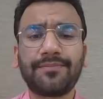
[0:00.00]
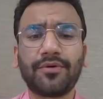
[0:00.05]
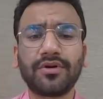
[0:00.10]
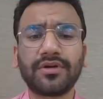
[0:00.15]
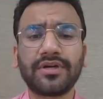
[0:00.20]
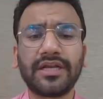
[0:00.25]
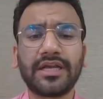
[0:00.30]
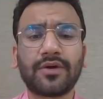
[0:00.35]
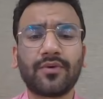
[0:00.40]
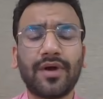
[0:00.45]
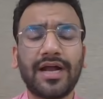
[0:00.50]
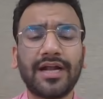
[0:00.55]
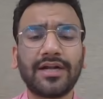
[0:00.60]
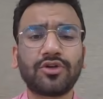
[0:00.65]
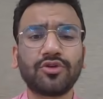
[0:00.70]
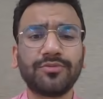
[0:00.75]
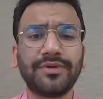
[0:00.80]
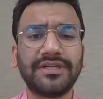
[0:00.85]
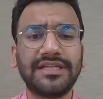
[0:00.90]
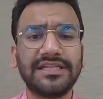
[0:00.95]
required
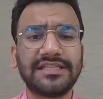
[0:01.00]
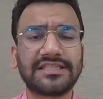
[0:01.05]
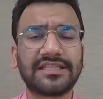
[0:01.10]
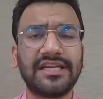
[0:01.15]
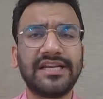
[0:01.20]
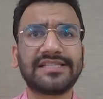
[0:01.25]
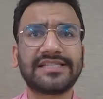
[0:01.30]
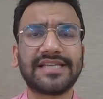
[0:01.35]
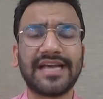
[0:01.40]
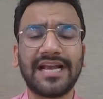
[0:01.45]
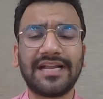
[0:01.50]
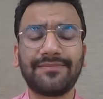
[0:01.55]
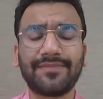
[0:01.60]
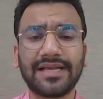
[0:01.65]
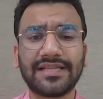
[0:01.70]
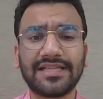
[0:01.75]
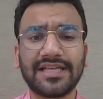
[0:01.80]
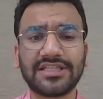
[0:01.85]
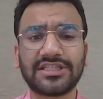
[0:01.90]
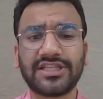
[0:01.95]
to be digitally signed by
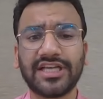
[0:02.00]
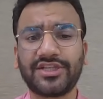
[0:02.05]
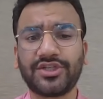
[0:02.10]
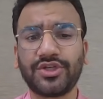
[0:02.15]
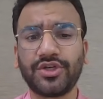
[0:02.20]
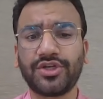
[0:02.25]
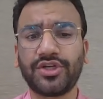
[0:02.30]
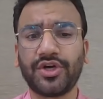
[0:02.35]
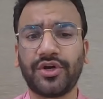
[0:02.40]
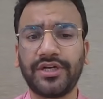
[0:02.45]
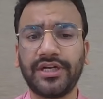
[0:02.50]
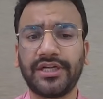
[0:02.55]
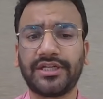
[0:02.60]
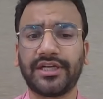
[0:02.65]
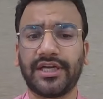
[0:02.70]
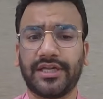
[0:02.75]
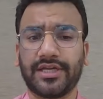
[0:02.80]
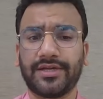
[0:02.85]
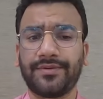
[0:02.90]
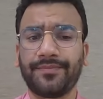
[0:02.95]
the statutory
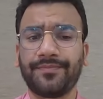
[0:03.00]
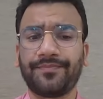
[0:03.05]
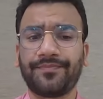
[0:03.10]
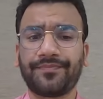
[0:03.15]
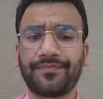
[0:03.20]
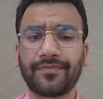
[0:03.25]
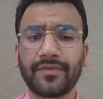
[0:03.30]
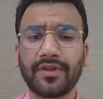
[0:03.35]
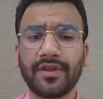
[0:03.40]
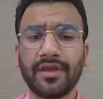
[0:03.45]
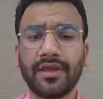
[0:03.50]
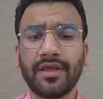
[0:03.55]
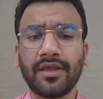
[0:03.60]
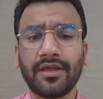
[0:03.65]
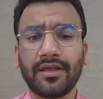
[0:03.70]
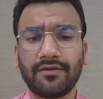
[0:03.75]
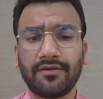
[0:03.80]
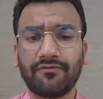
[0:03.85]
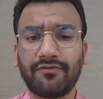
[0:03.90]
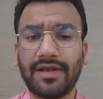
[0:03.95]
auditor.
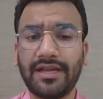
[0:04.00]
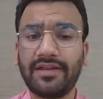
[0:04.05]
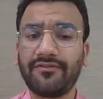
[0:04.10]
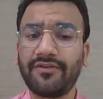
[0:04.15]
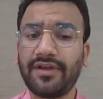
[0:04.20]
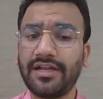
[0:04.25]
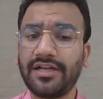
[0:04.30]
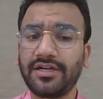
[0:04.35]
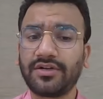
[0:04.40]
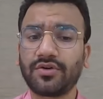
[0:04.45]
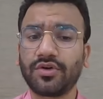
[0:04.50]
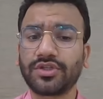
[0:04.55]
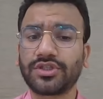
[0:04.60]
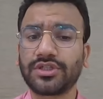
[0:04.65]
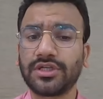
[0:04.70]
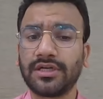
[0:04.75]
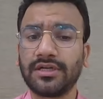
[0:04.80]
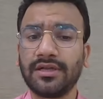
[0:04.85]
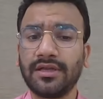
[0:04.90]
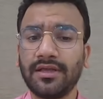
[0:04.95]
Very valid
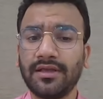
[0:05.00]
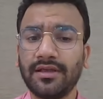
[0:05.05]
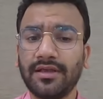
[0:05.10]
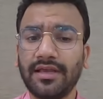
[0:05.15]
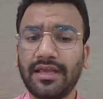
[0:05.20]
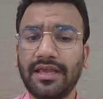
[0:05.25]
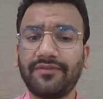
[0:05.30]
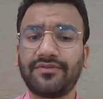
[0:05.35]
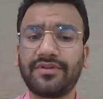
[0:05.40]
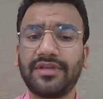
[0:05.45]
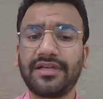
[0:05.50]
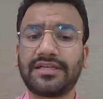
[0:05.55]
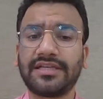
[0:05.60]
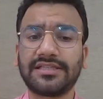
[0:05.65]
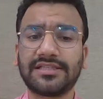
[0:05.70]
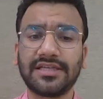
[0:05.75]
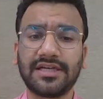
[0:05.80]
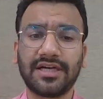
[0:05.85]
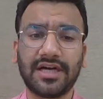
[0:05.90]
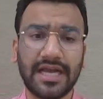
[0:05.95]
question. If it
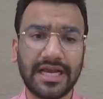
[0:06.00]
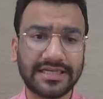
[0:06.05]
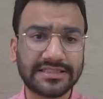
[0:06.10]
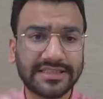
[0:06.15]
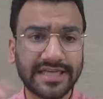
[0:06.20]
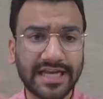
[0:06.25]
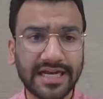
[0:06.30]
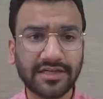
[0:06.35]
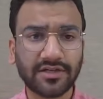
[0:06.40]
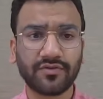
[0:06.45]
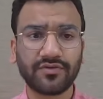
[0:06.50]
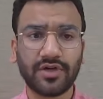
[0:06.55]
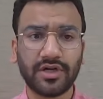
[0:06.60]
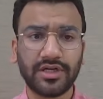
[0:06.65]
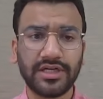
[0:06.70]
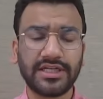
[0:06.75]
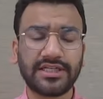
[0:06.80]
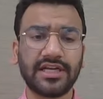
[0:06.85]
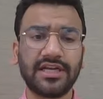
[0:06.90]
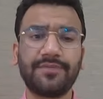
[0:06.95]
is the extract of the
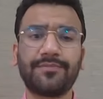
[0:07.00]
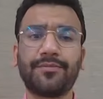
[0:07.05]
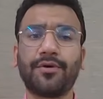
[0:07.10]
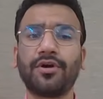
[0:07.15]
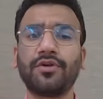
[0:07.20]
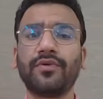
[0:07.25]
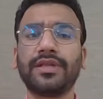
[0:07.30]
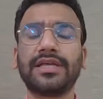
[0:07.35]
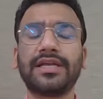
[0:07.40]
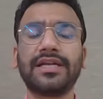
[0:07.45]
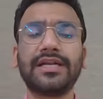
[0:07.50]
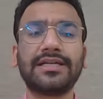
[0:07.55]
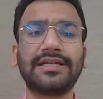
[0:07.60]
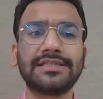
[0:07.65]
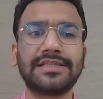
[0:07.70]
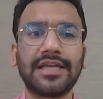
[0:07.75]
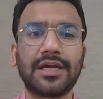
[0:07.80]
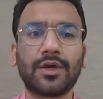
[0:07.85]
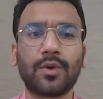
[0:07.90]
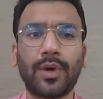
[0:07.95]
auditor report, whether it
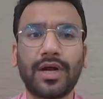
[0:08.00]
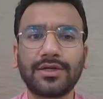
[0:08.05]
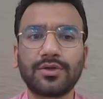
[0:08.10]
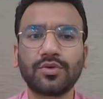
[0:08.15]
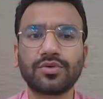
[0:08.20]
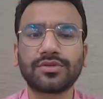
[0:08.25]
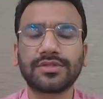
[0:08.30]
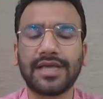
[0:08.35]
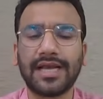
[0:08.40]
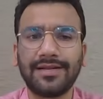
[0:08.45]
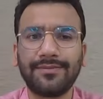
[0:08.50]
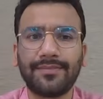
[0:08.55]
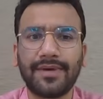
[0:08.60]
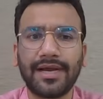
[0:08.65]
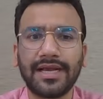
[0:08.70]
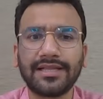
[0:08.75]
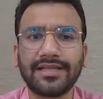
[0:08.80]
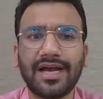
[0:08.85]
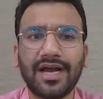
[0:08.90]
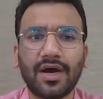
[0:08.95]
is required to sign
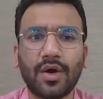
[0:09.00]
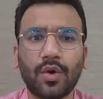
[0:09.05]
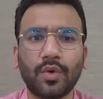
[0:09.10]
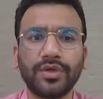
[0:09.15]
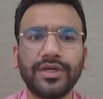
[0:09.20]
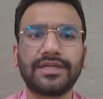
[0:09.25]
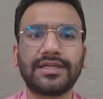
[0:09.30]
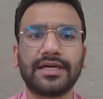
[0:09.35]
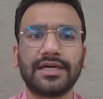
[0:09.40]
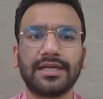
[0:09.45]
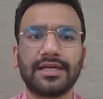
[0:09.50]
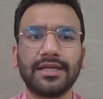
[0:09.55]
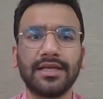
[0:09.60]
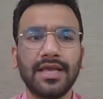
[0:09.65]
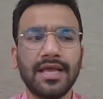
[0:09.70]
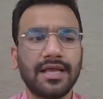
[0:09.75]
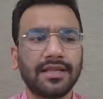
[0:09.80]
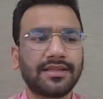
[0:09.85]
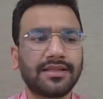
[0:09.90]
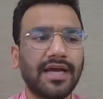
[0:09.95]
by the auditor,
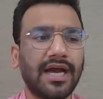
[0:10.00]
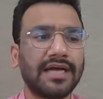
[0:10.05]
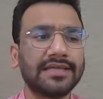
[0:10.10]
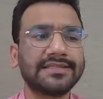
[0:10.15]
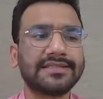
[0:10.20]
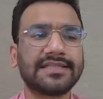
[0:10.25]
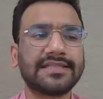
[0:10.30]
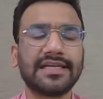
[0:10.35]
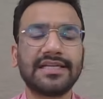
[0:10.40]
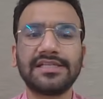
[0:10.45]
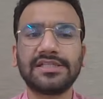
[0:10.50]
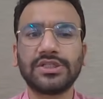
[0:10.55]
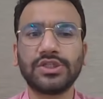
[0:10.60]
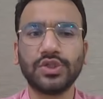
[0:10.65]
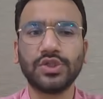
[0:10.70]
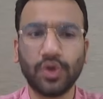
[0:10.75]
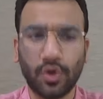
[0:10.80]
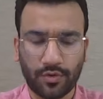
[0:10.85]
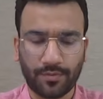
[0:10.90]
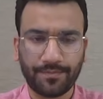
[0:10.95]
the answer is
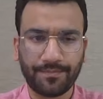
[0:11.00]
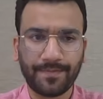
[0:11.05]
no.